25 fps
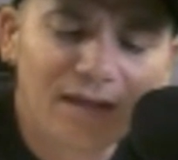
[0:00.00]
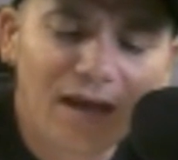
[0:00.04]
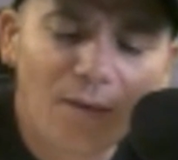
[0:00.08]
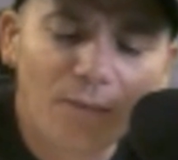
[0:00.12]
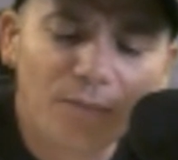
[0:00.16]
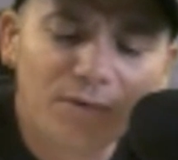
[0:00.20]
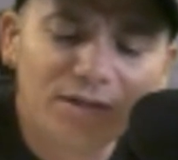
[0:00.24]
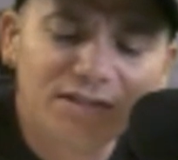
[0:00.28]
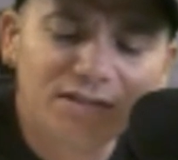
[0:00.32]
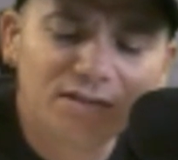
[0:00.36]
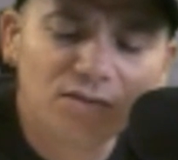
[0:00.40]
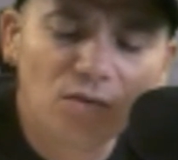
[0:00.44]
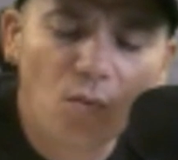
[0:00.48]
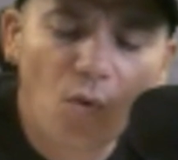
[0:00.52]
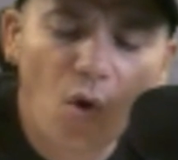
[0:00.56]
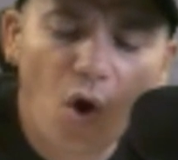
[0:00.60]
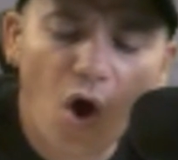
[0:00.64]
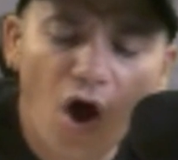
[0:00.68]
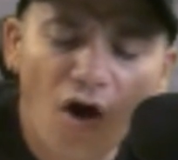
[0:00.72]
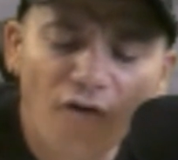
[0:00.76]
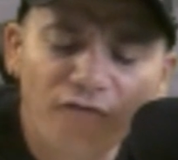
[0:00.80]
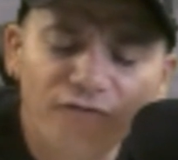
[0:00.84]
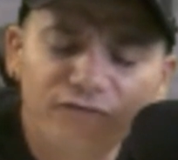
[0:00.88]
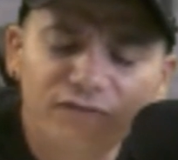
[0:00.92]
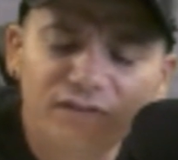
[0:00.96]
that we so
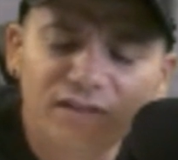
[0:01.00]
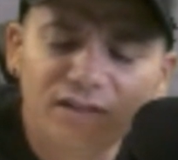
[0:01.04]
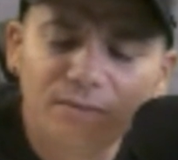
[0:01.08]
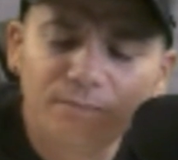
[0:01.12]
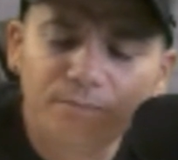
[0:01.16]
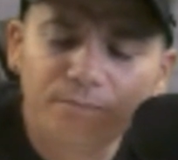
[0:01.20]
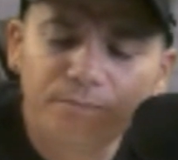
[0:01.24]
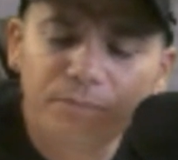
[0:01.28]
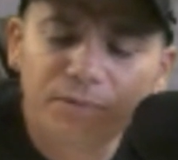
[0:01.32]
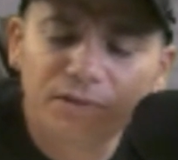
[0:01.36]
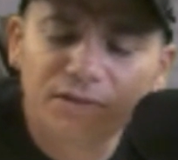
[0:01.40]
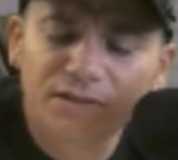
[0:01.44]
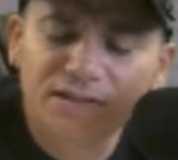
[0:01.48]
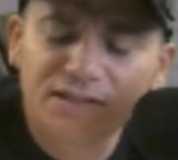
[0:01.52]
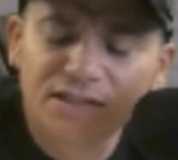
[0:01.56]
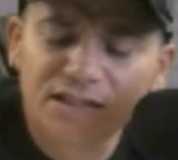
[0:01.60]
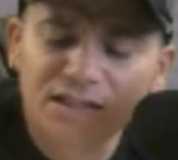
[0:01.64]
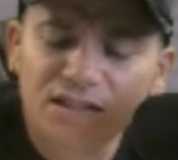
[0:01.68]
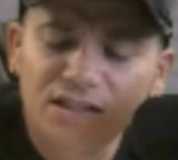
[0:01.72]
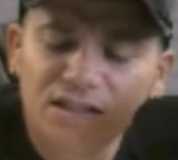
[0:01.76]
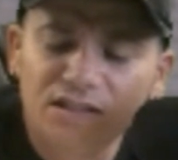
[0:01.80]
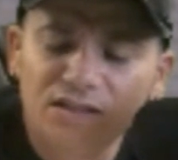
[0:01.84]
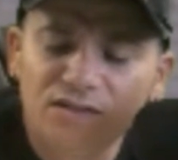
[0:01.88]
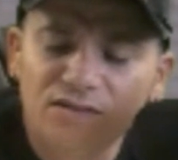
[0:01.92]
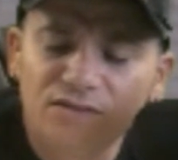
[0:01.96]
often
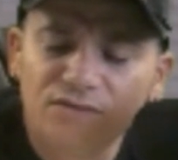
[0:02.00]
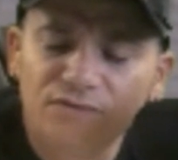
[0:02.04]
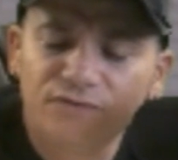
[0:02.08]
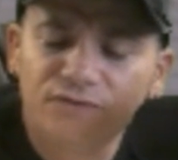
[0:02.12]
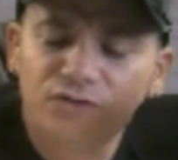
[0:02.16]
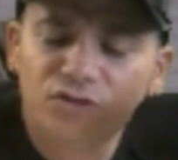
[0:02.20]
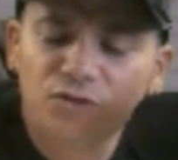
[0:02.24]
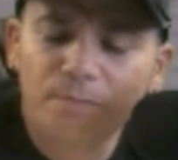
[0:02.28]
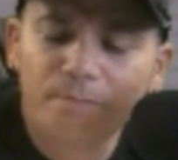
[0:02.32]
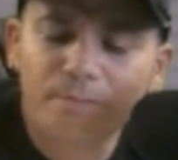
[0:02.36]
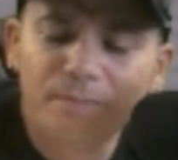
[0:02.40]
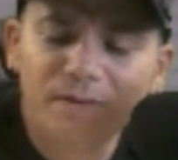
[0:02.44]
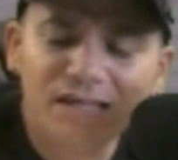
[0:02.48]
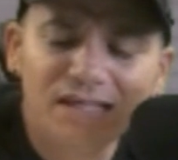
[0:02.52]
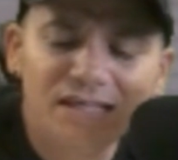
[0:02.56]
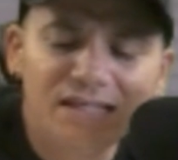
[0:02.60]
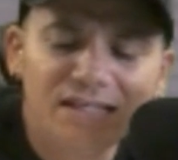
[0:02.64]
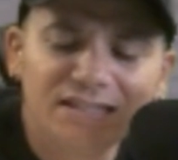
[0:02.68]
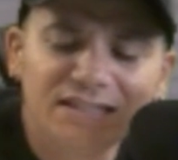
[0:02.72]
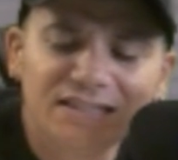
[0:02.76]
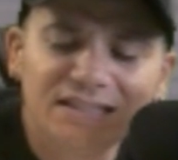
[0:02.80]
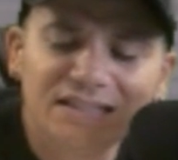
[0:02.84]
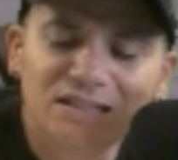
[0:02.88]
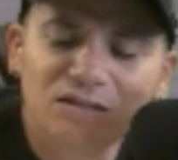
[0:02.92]
perceive to be